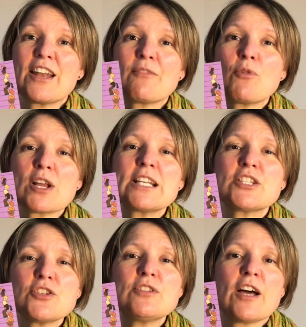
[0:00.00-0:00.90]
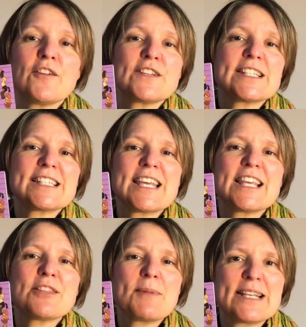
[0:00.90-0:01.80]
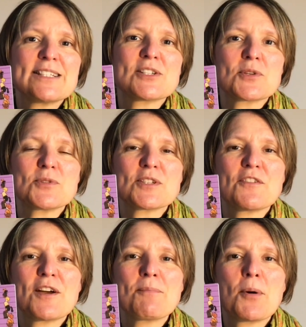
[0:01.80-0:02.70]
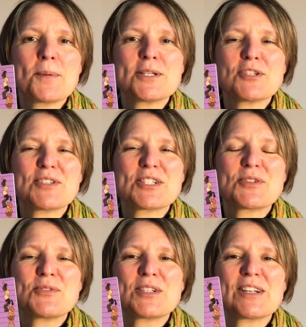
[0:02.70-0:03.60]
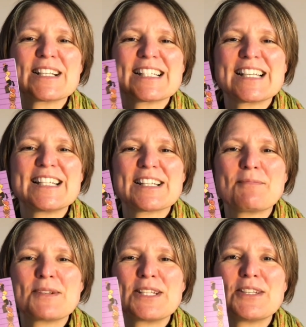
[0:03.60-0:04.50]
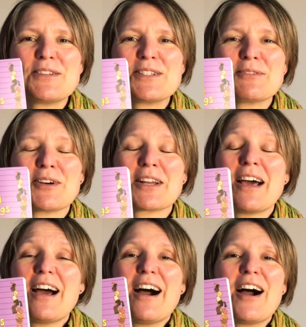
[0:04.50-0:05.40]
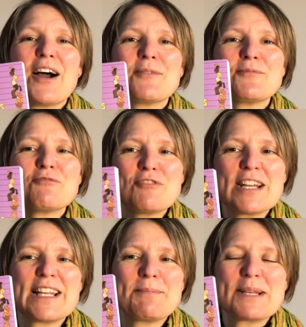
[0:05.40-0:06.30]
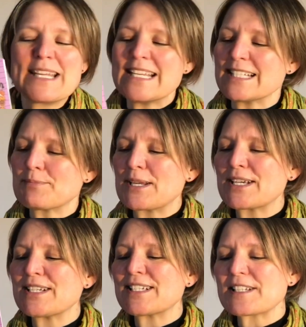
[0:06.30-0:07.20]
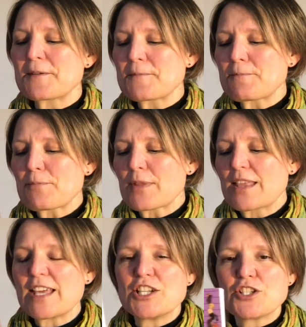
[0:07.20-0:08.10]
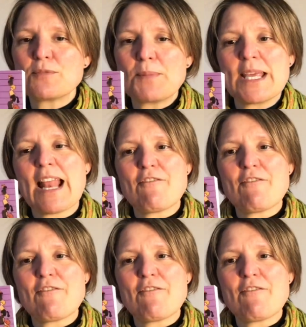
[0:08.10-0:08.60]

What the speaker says: what I do love is seeing them in schools. If I pop into a school and I see somebody using one, I'm really pleased, because they should be in